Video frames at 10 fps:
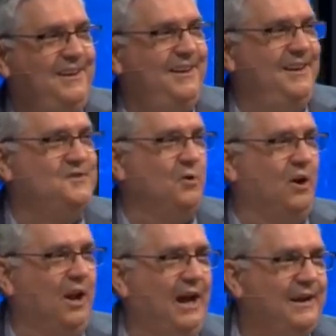It's sort
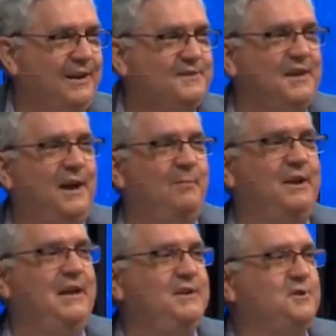of like it's
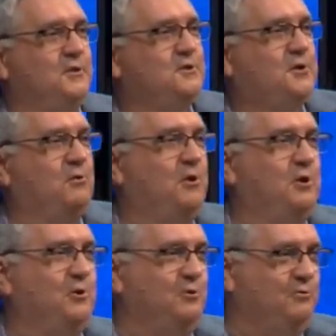Ebenezer
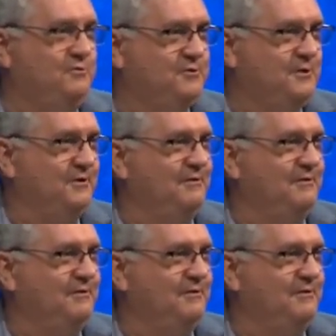Scrooge,